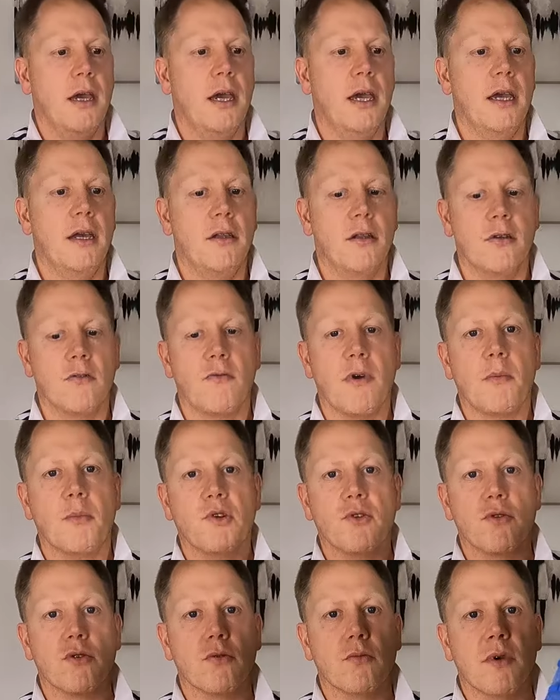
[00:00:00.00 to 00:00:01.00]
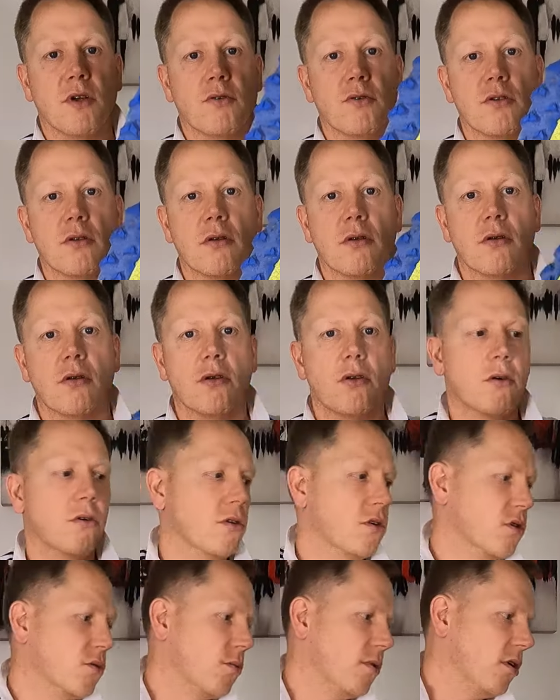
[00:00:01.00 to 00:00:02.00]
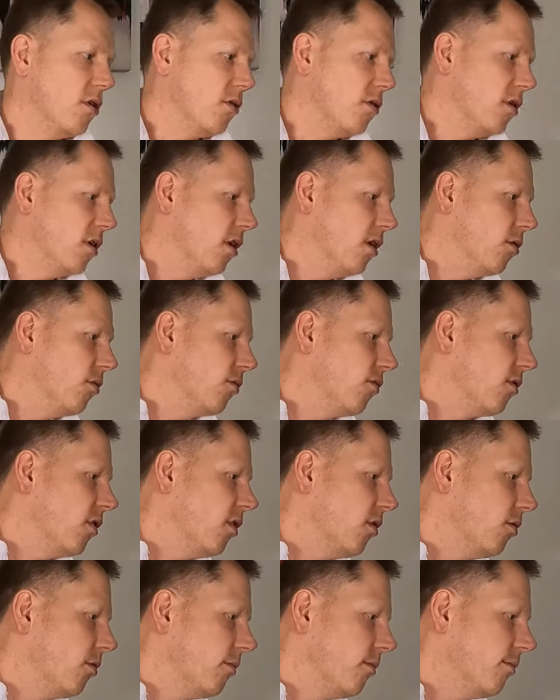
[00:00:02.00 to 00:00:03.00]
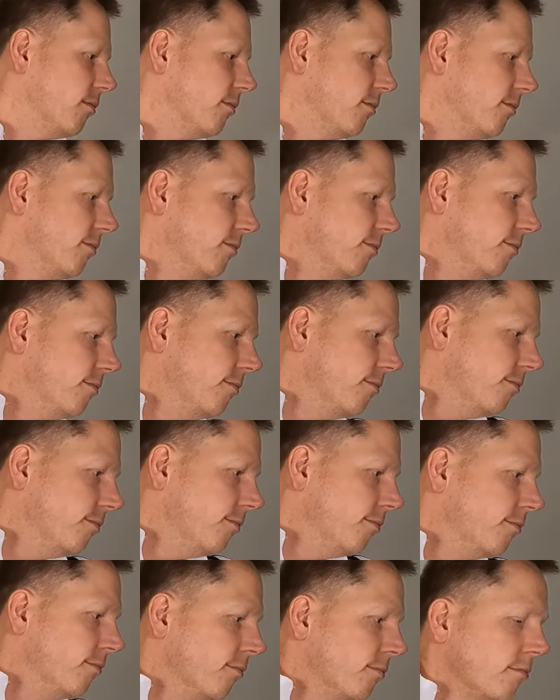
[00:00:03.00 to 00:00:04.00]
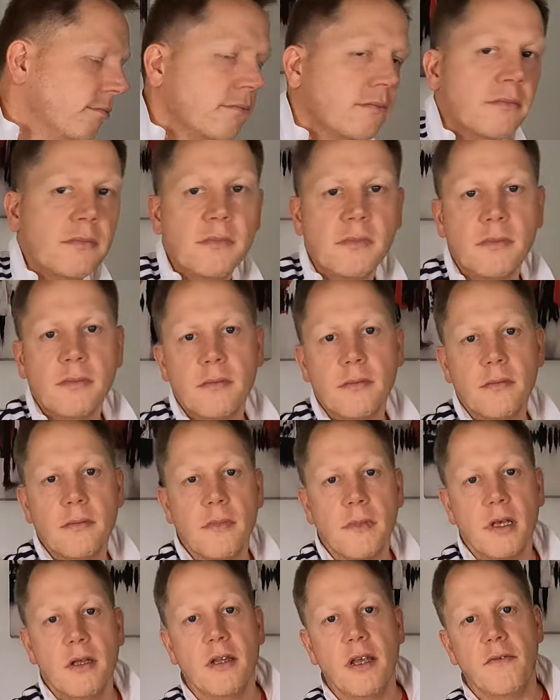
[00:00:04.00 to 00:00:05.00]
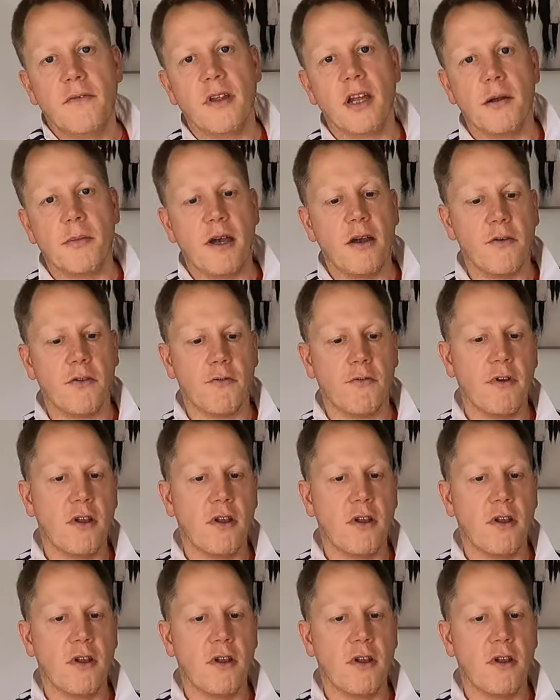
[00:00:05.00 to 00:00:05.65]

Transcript: and the rubber's almost gone as well on the heel. So they've done about